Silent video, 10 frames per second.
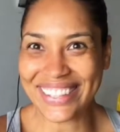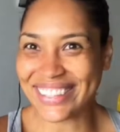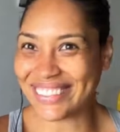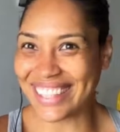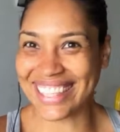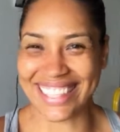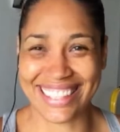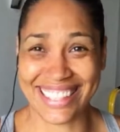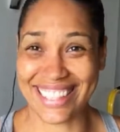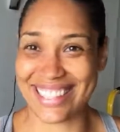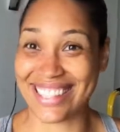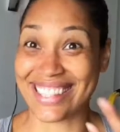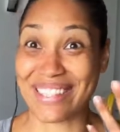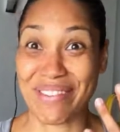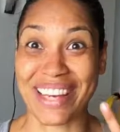Oh my god, did you
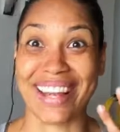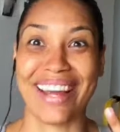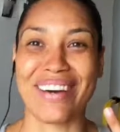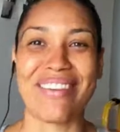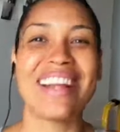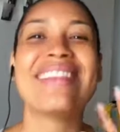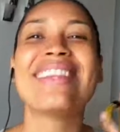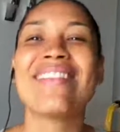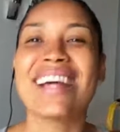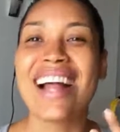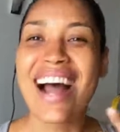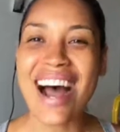just see me light up? I love it.